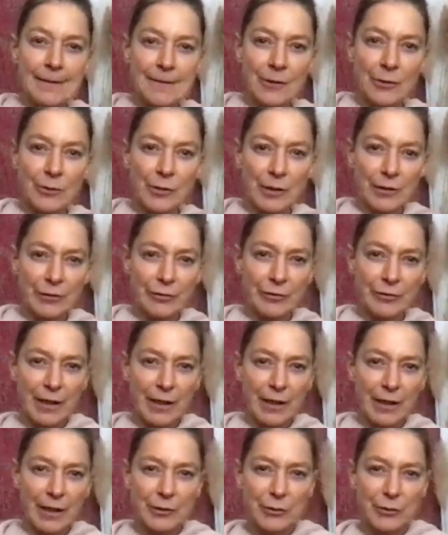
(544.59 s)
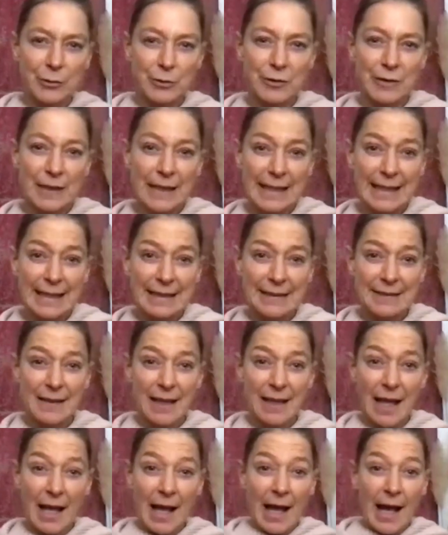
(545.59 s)
this or if I do that,
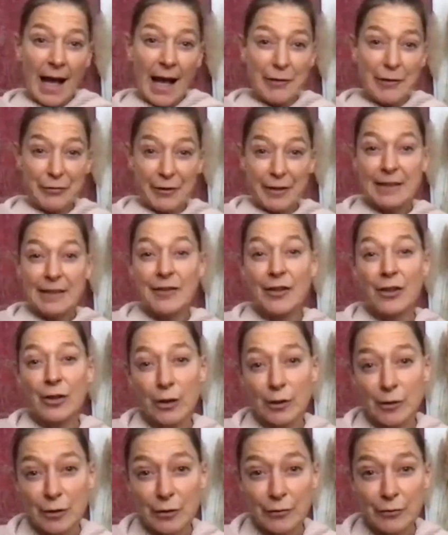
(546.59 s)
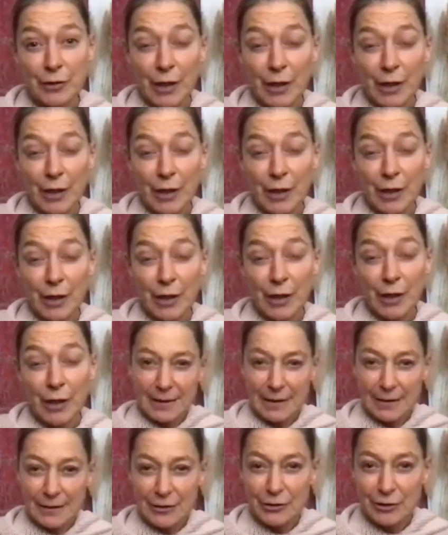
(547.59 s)
if I eat
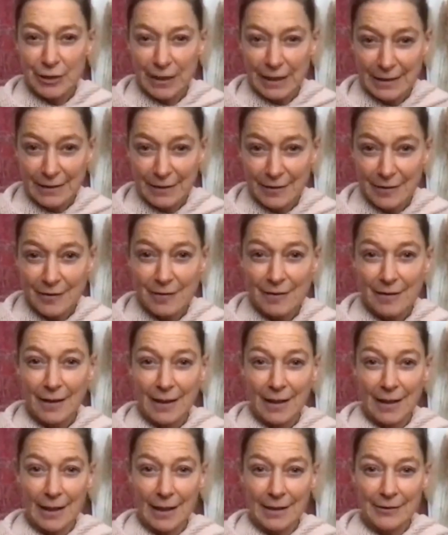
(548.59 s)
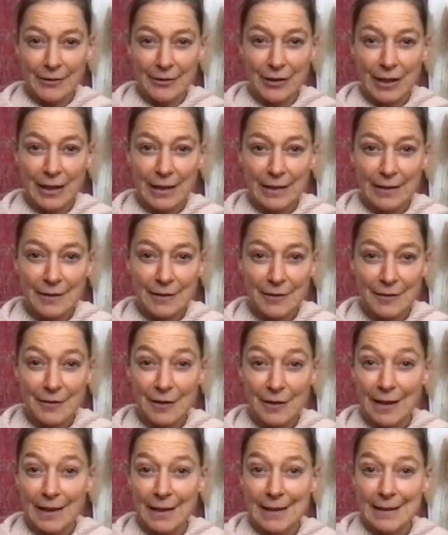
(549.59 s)
grains and rice
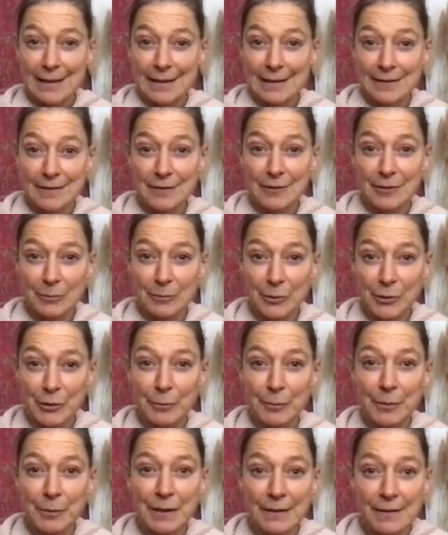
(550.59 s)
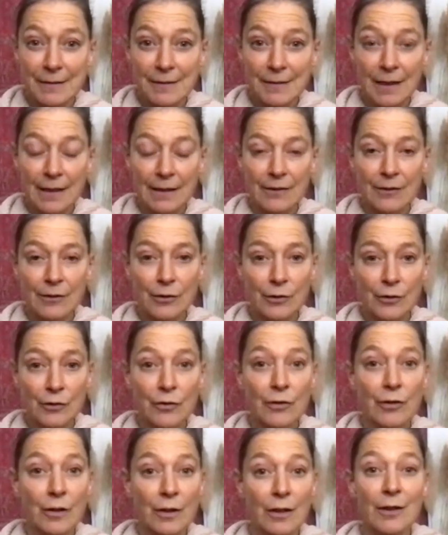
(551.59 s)
and mung beans and not
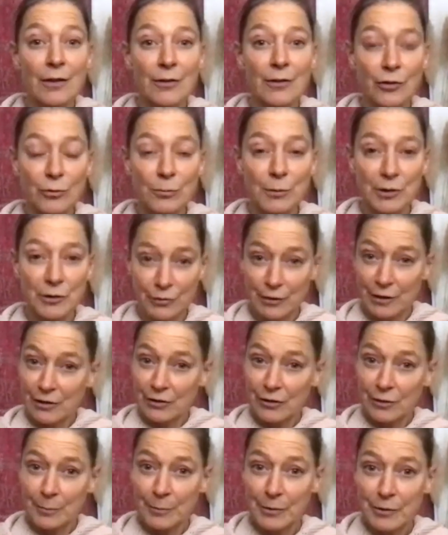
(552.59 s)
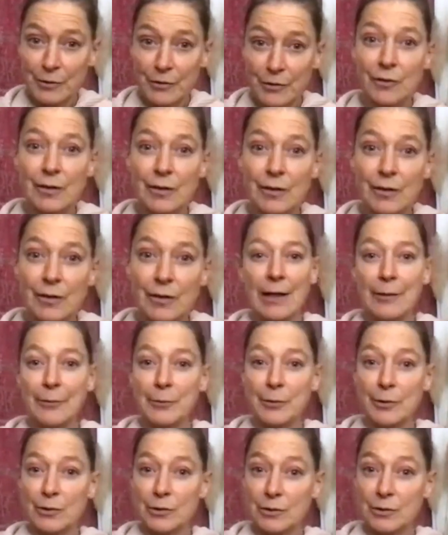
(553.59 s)
too much vegetables,
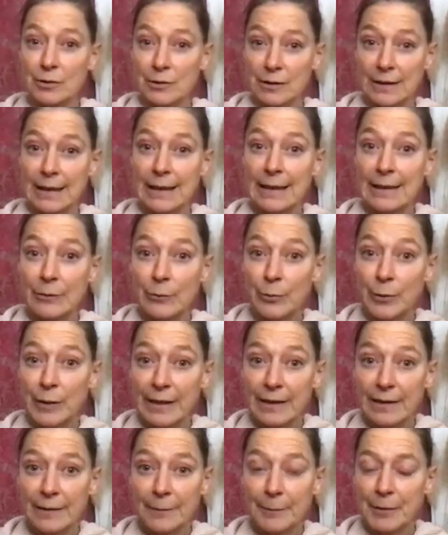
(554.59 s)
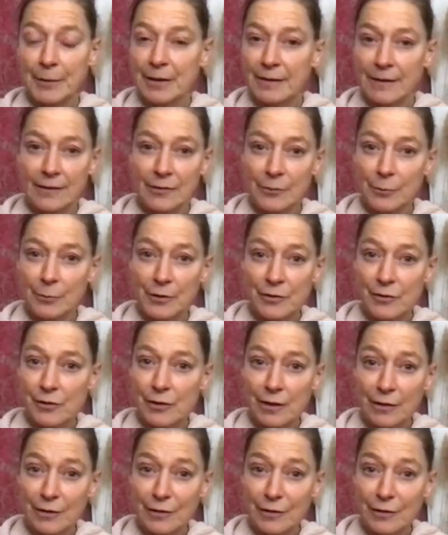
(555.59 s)
I will gain weight. But that was
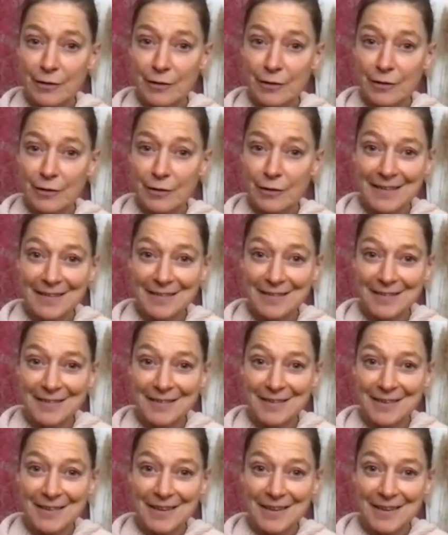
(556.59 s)
not the case.